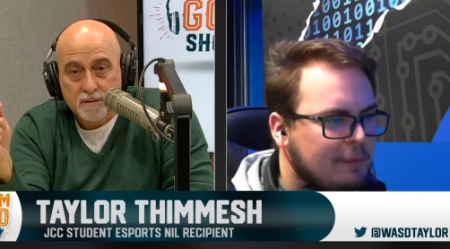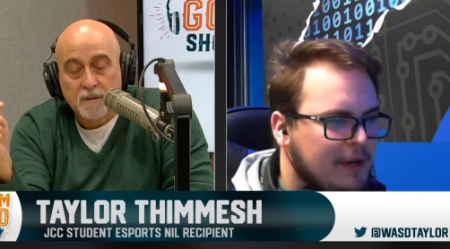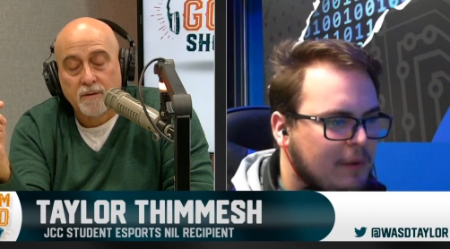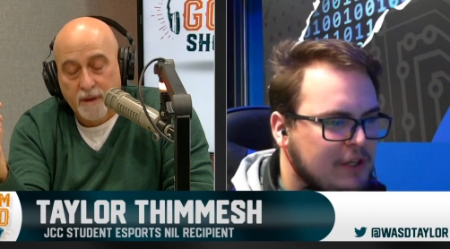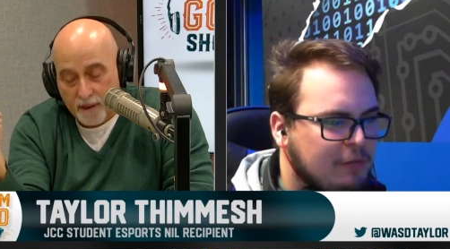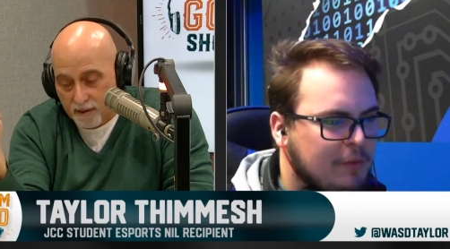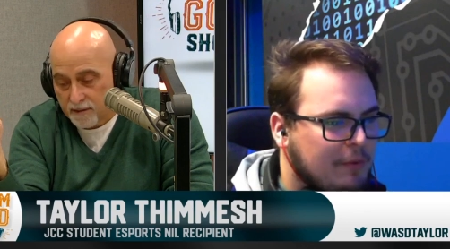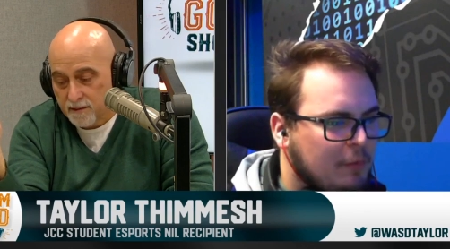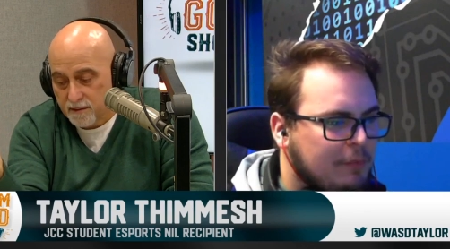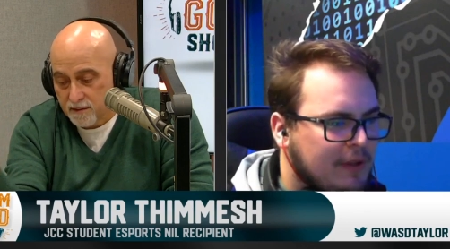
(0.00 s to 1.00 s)
Speaker 1: everybody watches.
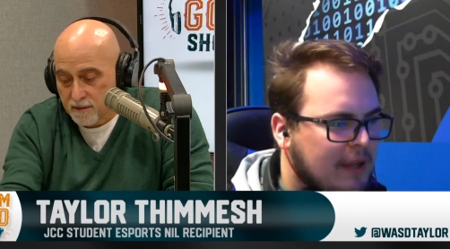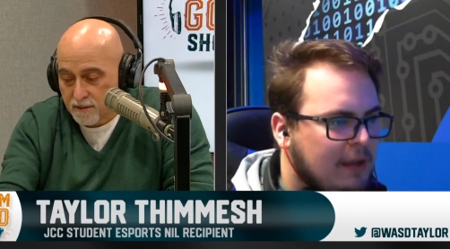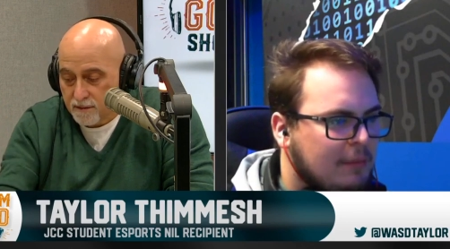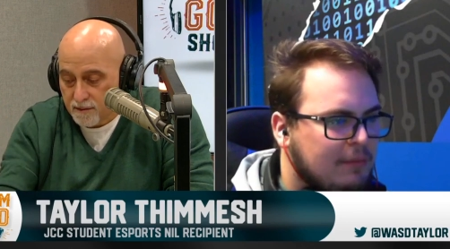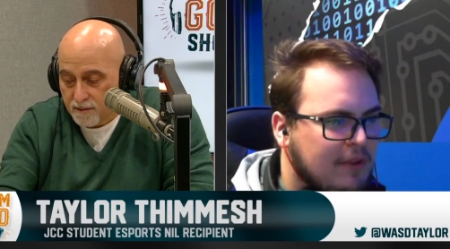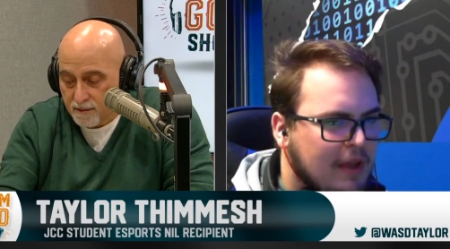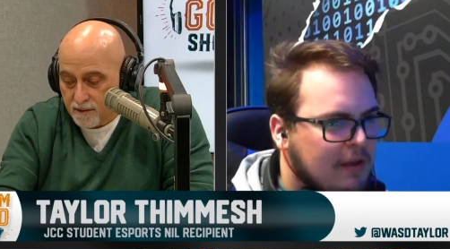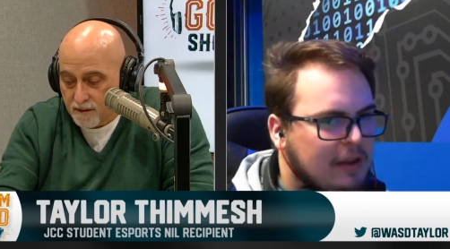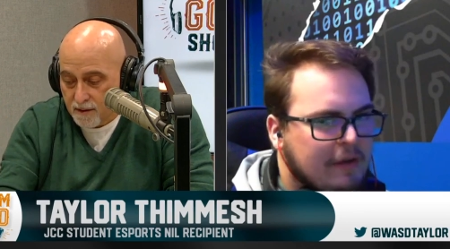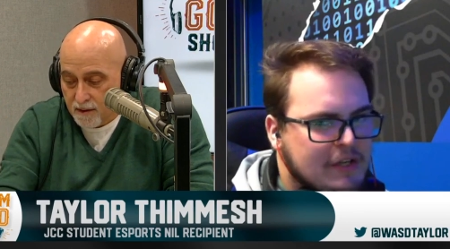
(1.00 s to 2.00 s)
People who play games,
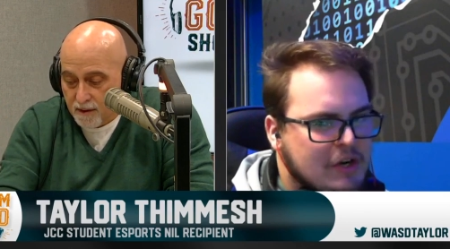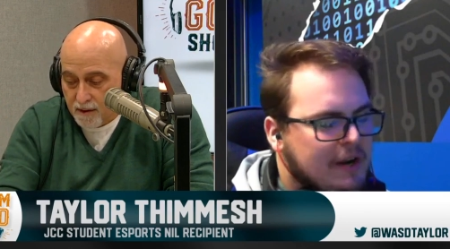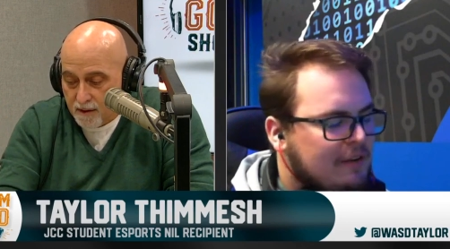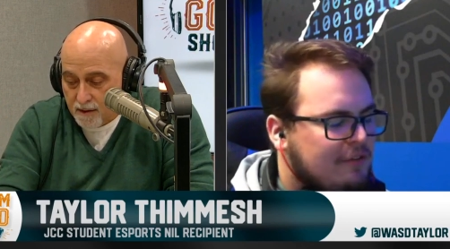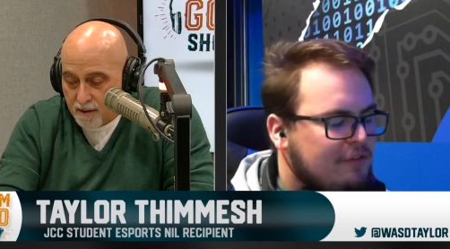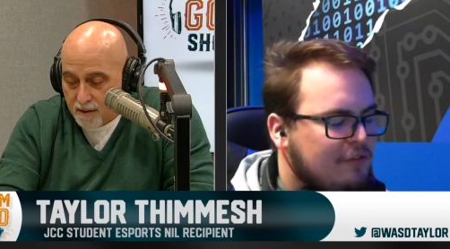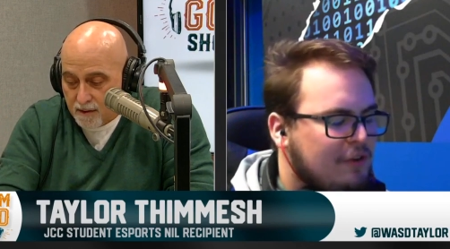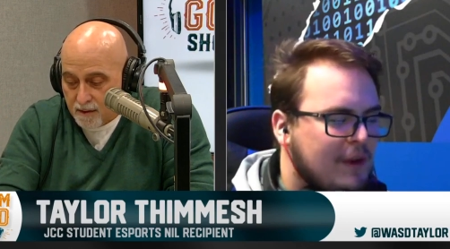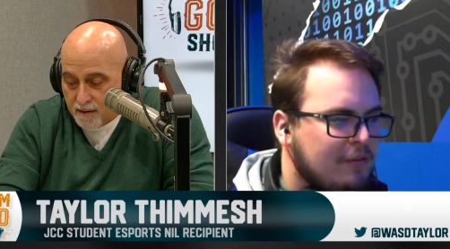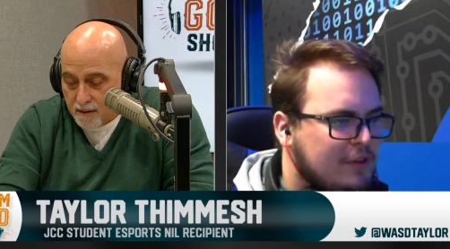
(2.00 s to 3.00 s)
you know, I try to
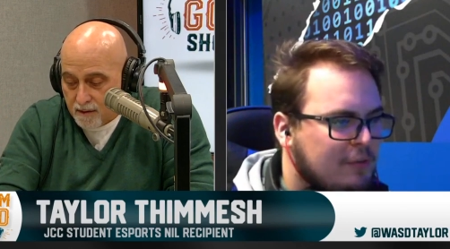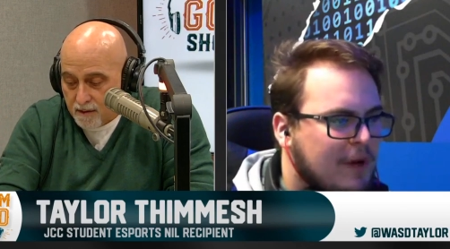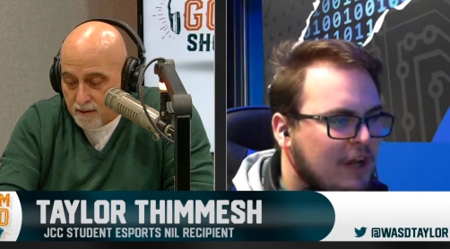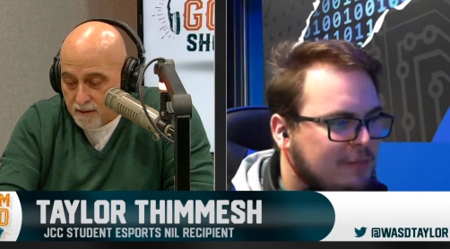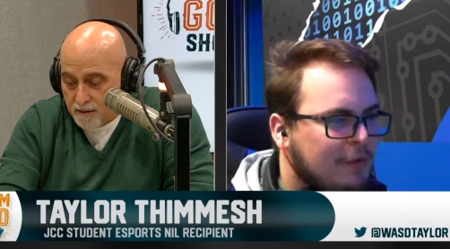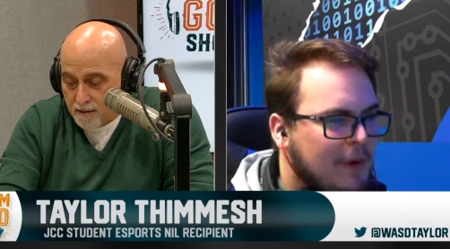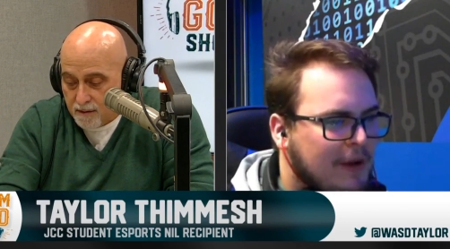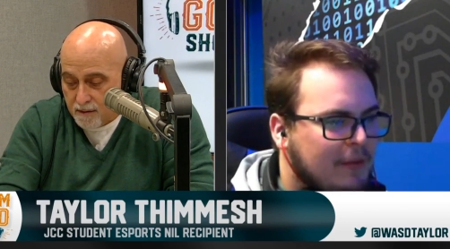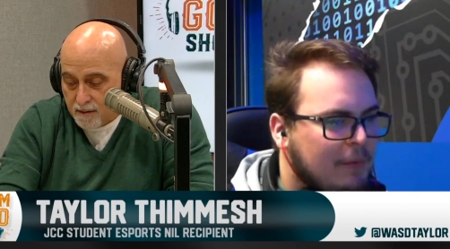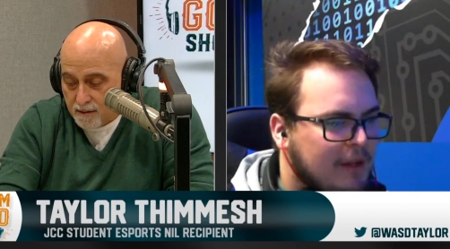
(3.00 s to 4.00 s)
stream there as much as possible
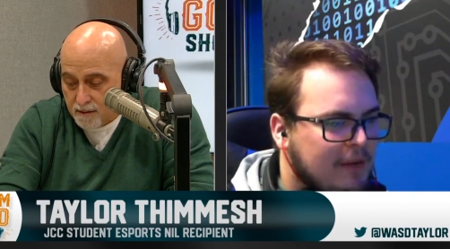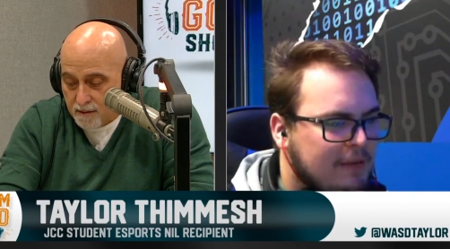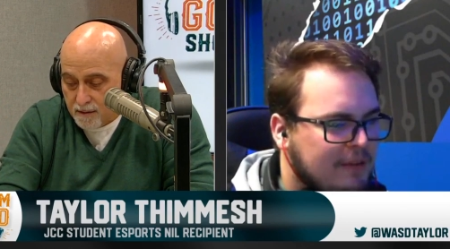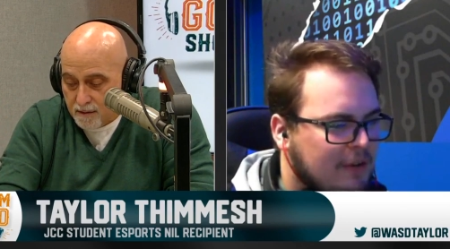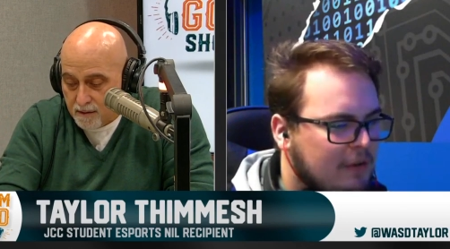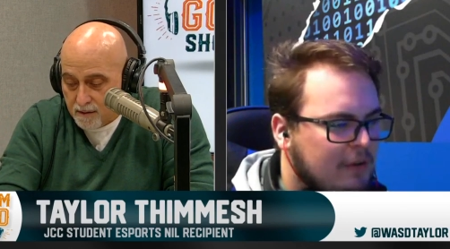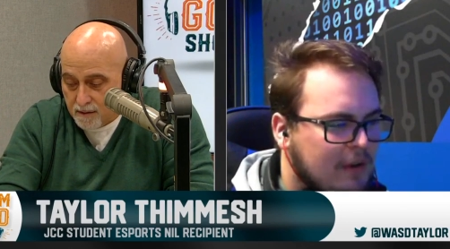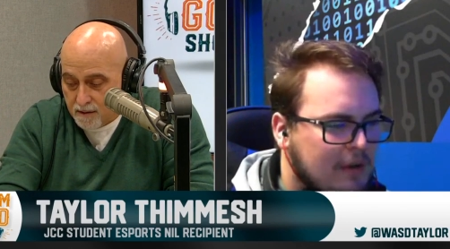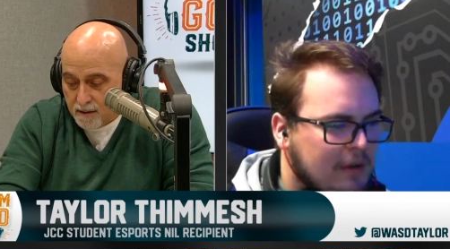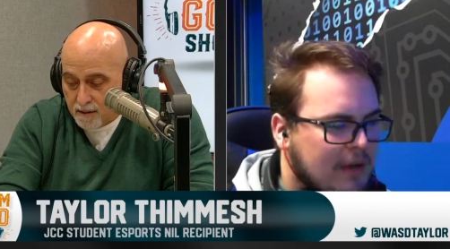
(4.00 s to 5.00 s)
throughout the week. So,